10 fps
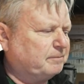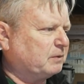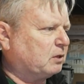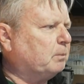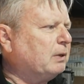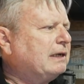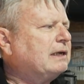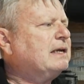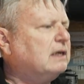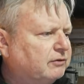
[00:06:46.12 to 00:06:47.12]

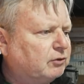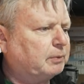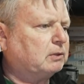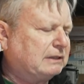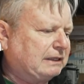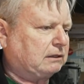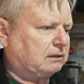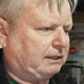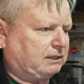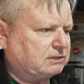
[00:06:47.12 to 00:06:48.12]
Completely livable little
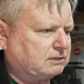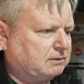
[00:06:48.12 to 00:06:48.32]
things.